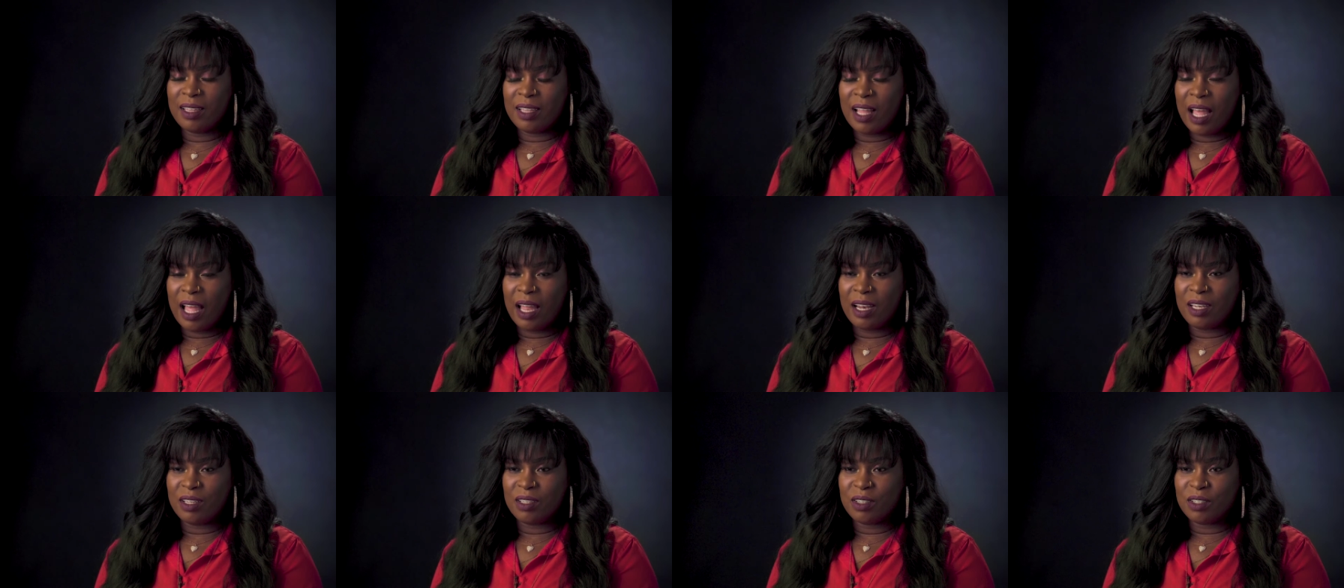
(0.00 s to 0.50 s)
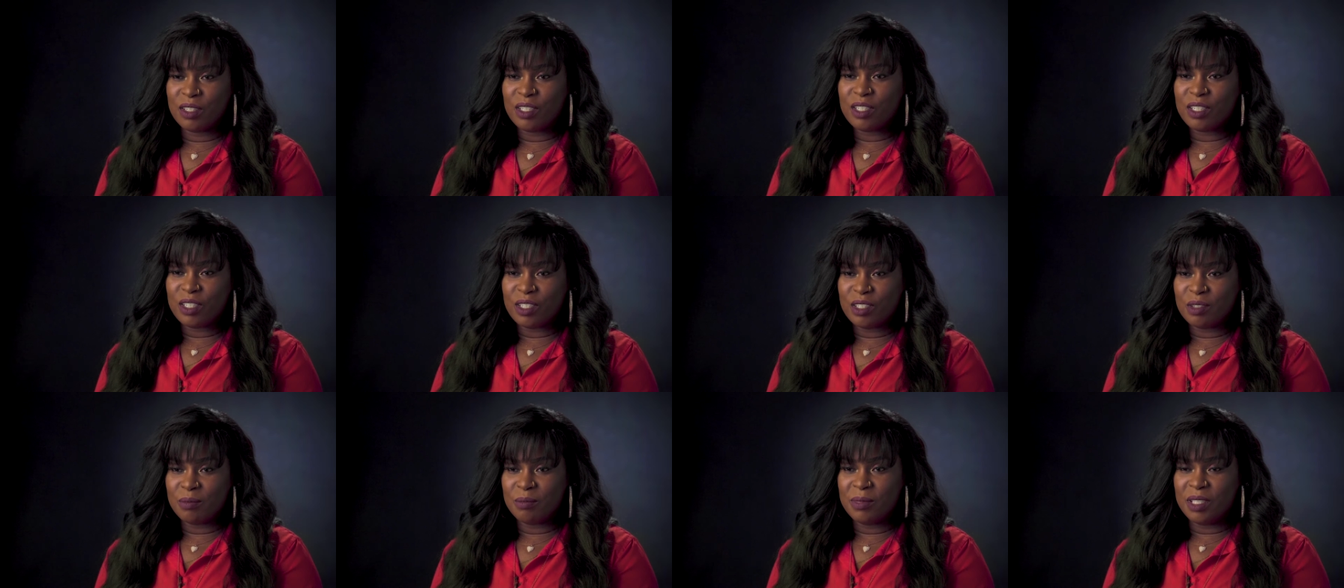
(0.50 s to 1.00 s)
That
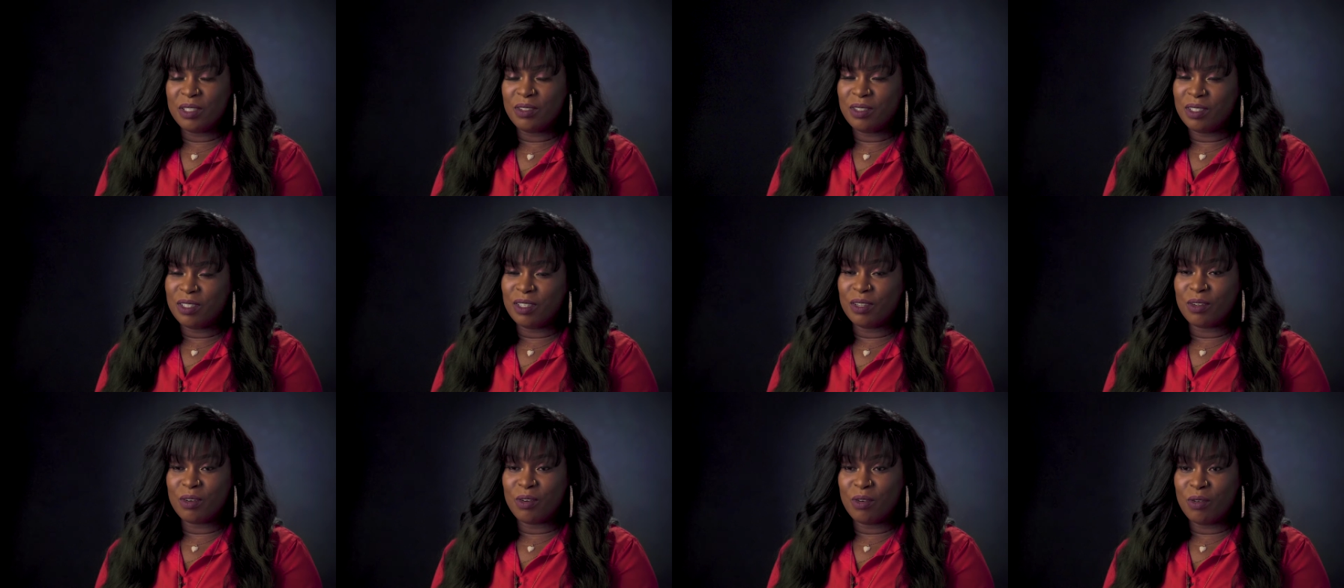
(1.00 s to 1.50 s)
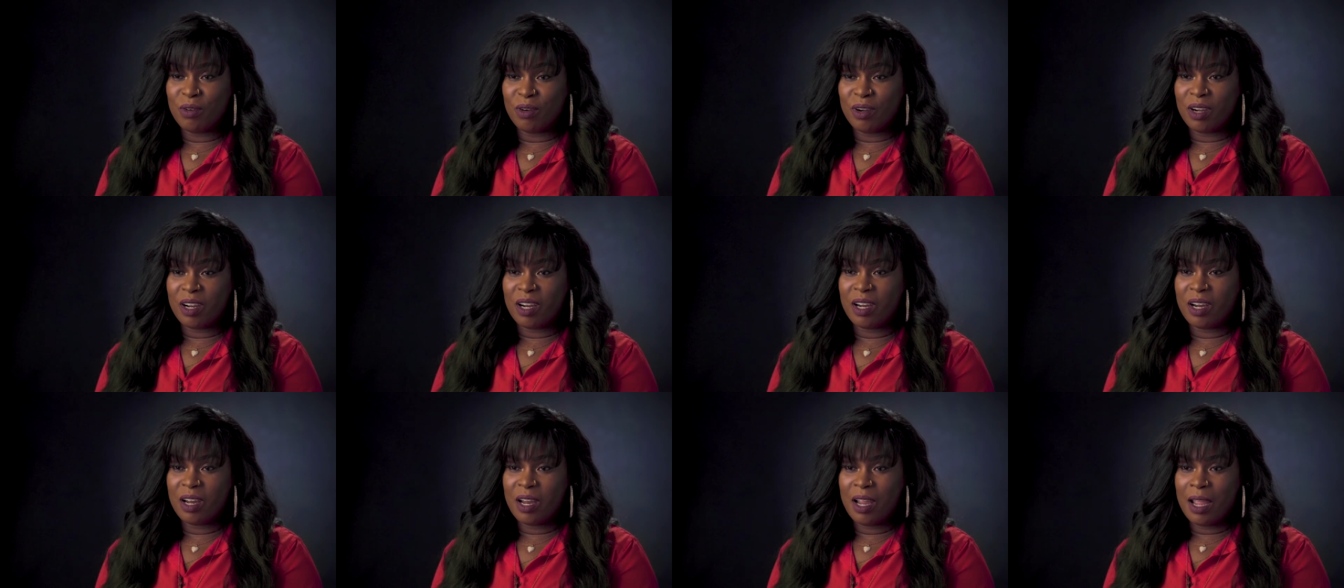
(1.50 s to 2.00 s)
hurt me to the
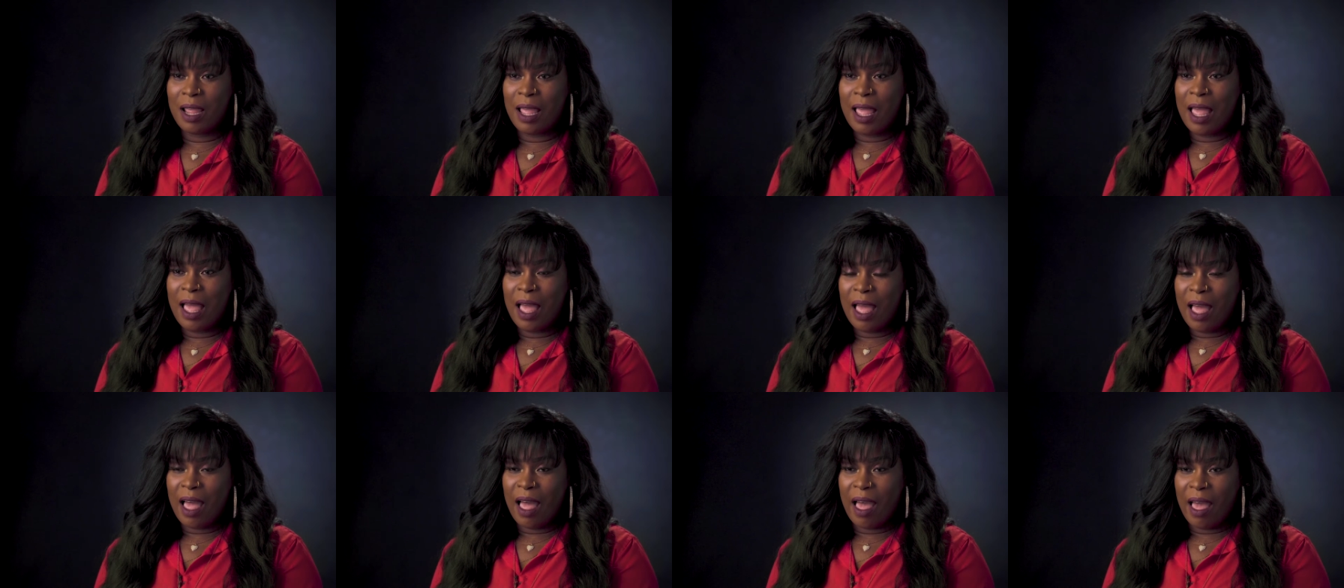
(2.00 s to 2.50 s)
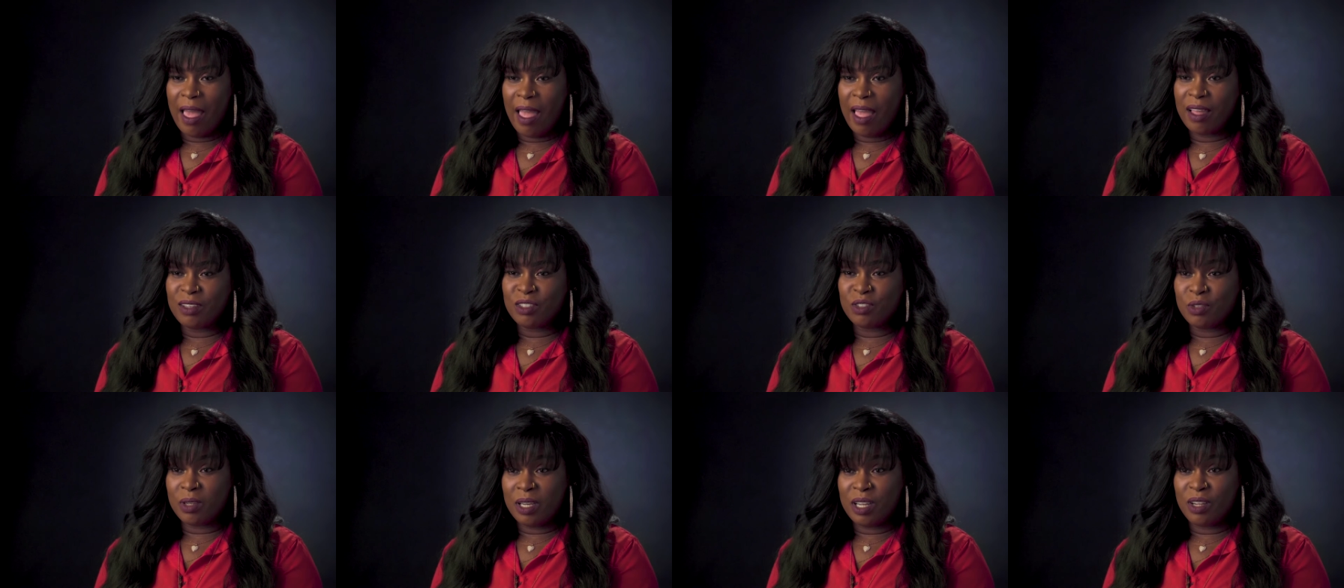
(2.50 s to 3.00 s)
core. I
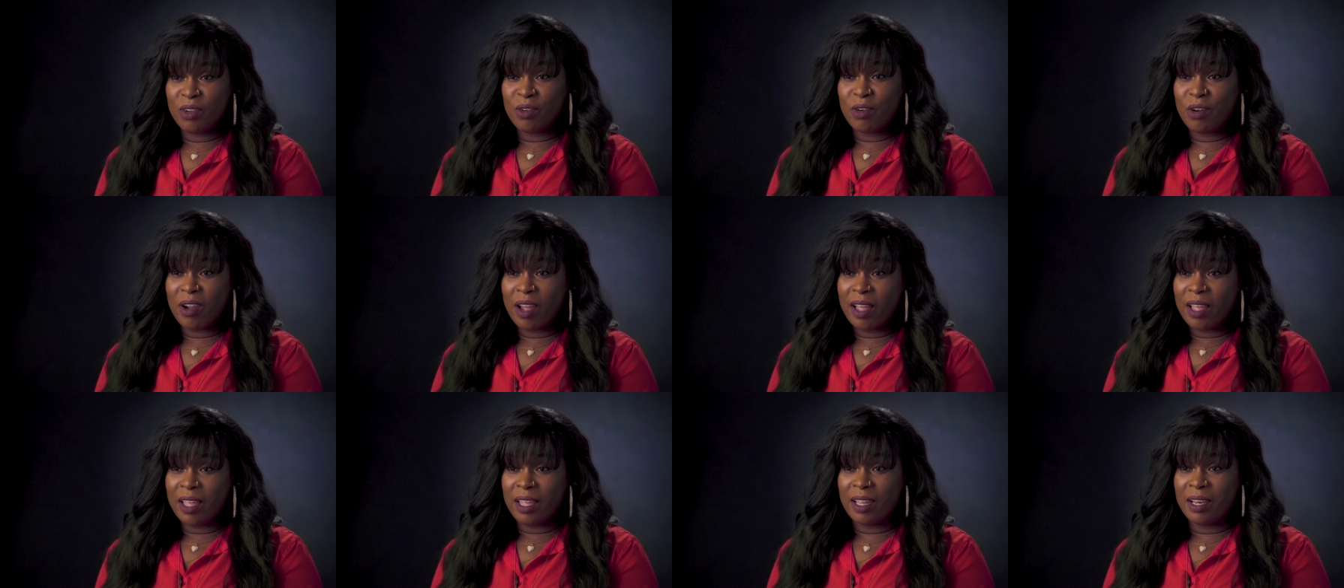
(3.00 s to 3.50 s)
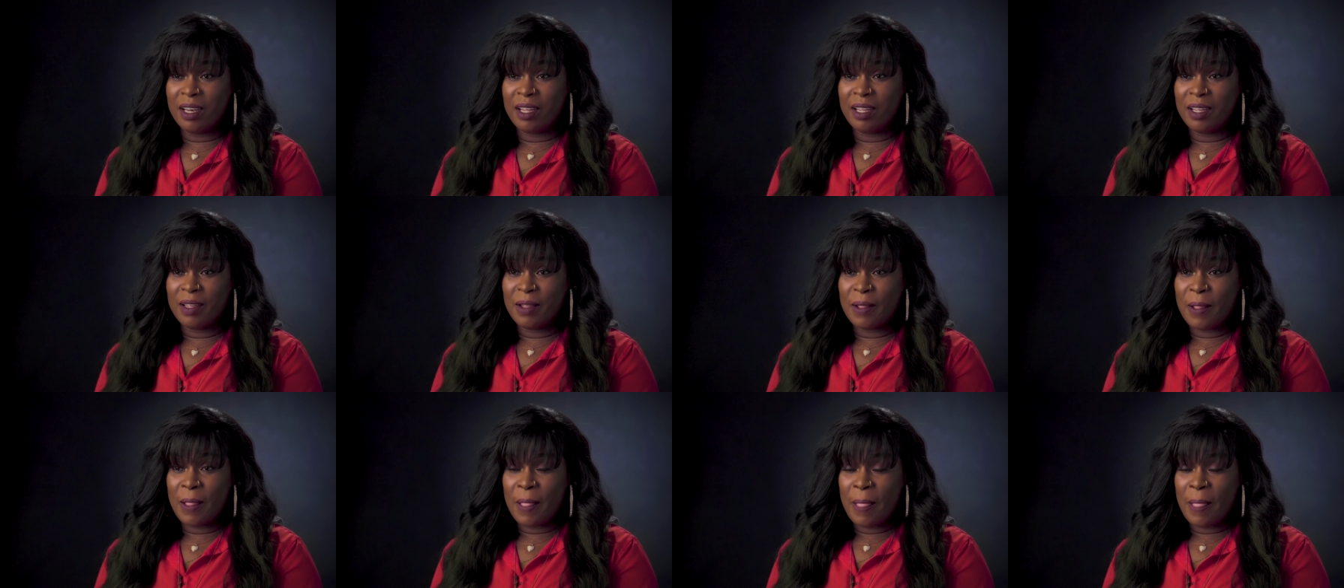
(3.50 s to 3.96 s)
actually cried.